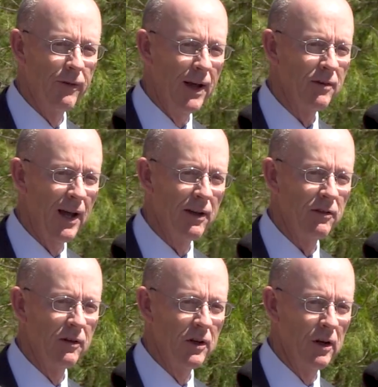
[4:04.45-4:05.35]

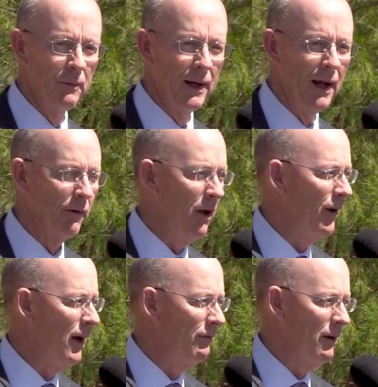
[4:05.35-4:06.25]
fantastic gentlemen. I don't know
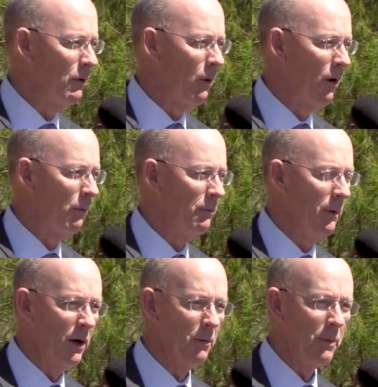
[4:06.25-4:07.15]
that I've ever worked with
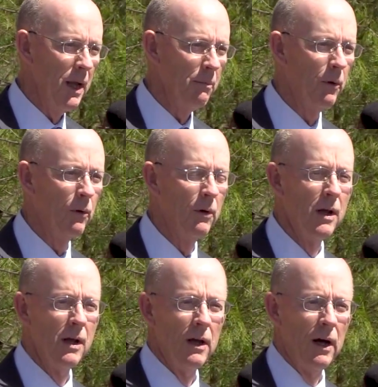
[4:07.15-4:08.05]
better people
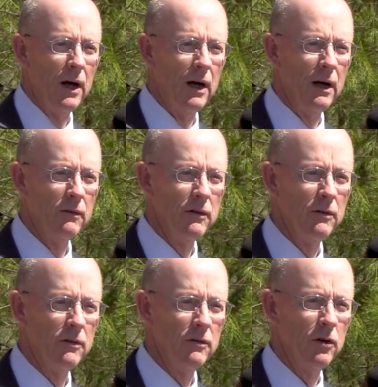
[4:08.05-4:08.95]

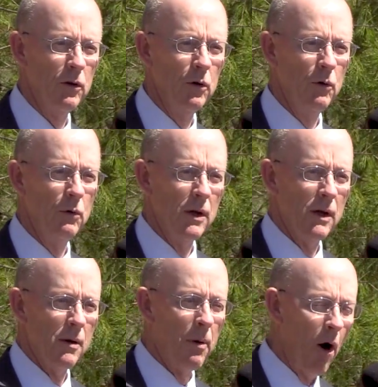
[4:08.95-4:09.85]
to
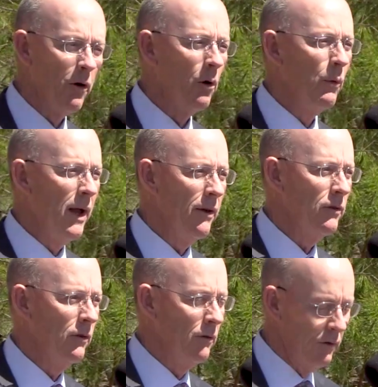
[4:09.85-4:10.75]
partner
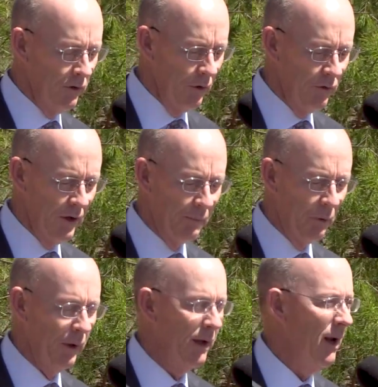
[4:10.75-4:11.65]
with to do
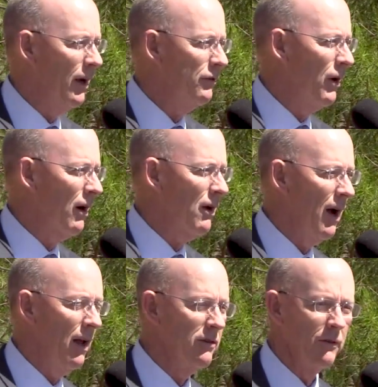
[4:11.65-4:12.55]
something really nice for our
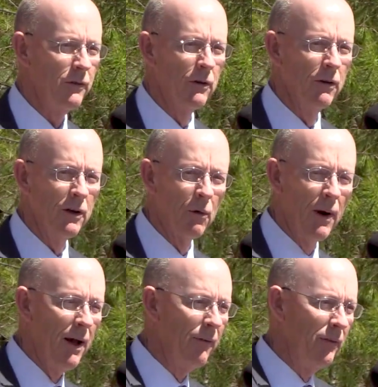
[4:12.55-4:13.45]
college. If you look
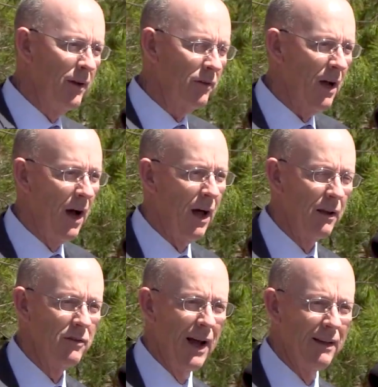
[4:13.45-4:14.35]
around this
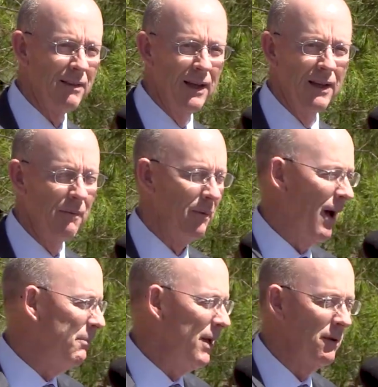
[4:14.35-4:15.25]
college, I think
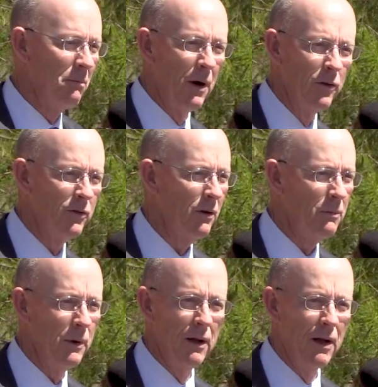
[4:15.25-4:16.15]
I've been to most of the
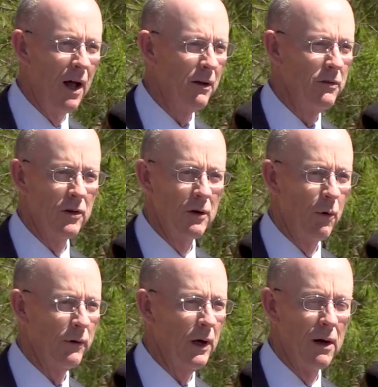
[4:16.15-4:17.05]
community colleges in
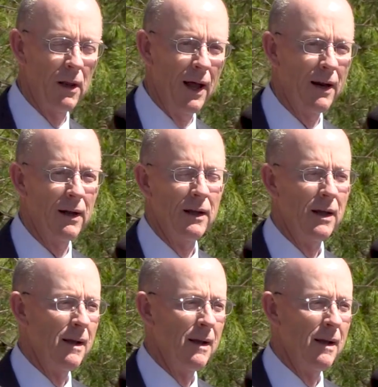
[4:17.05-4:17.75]
North Carolina,